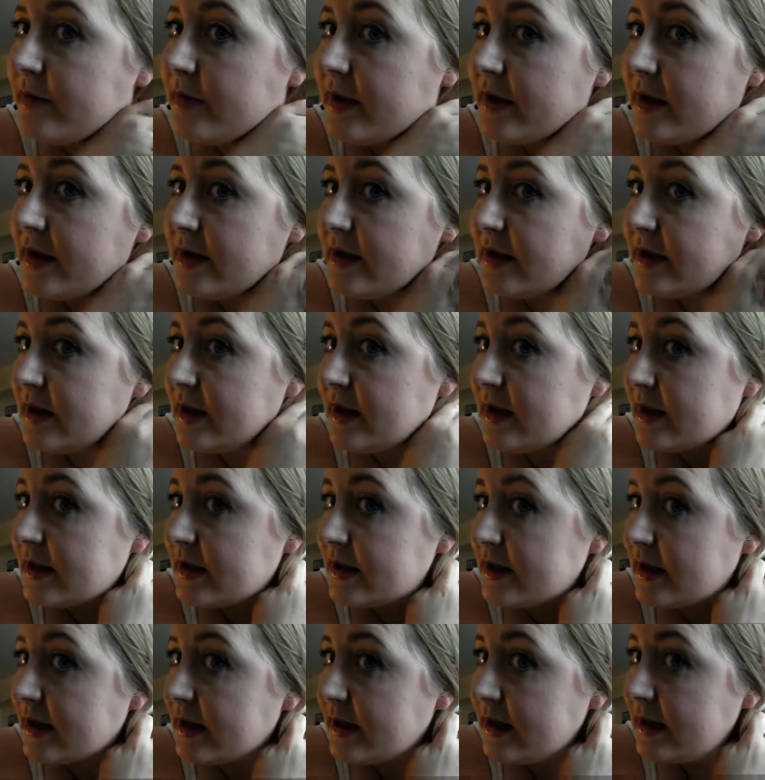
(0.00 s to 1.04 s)
onto the other
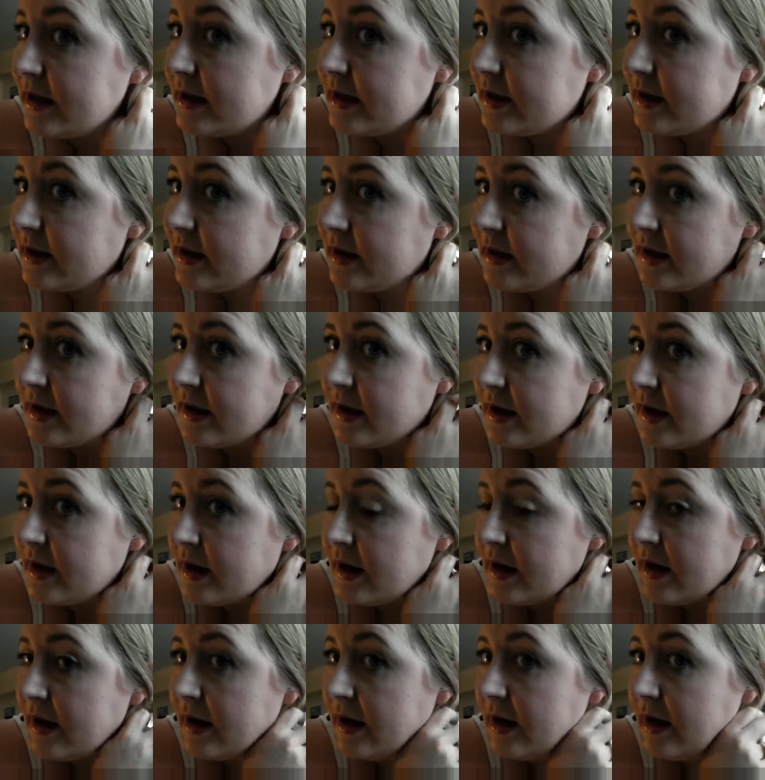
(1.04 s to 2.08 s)
side,
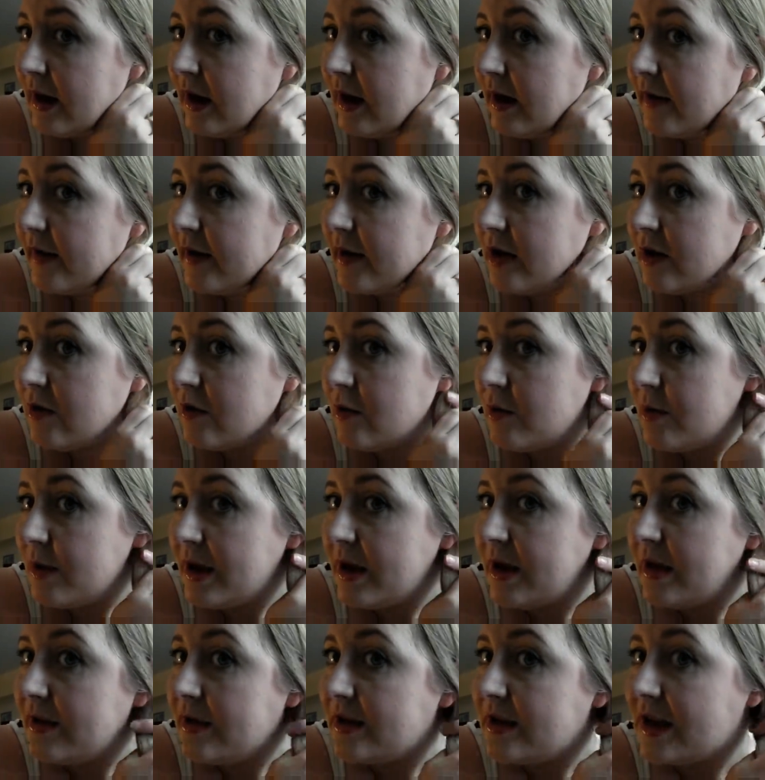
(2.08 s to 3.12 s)
and then you
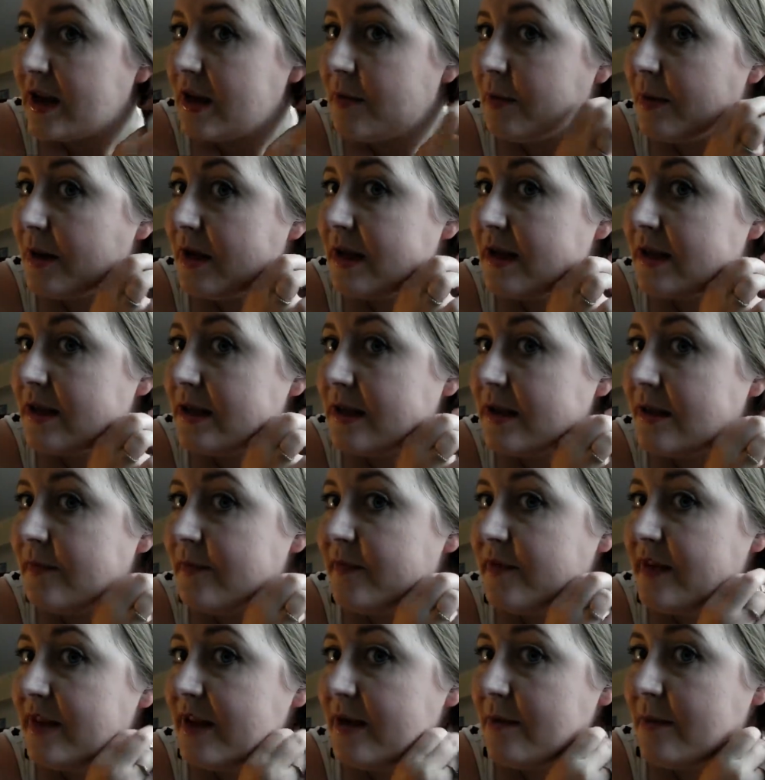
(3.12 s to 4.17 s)
repeat. You take a piece,
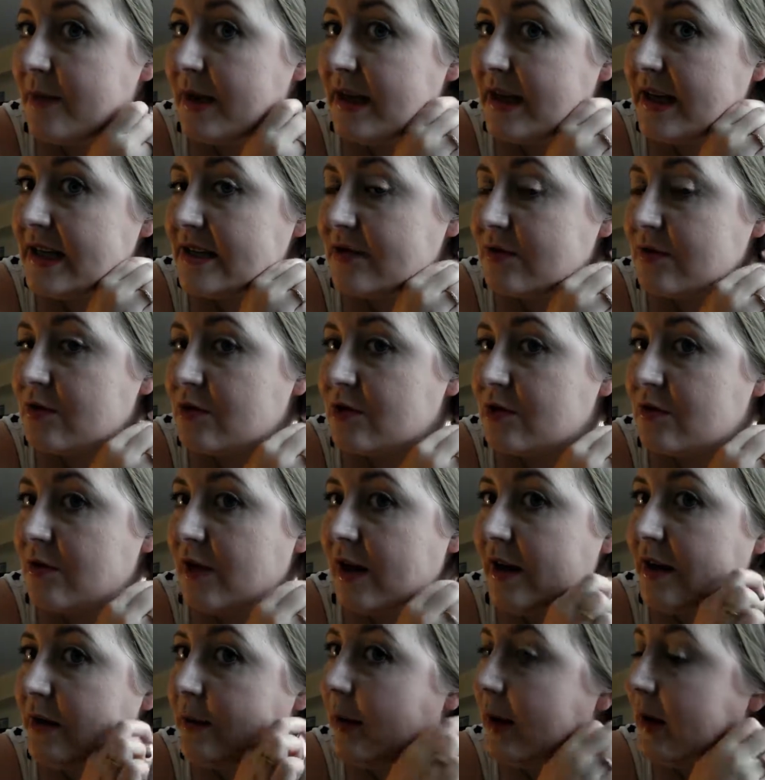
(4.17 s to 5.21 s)
thin piece from sort of
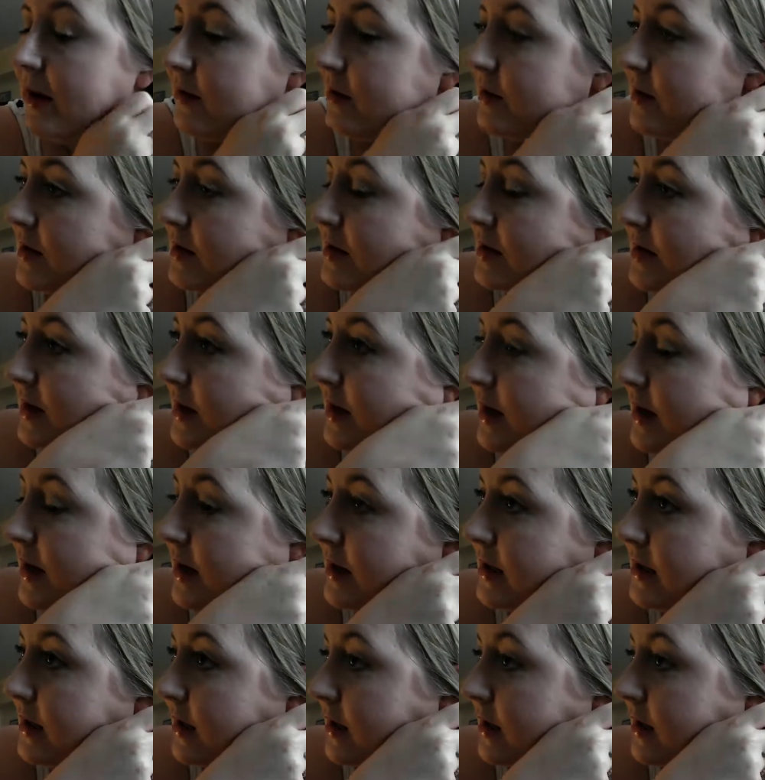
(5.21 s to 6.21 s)
around the back of the other side,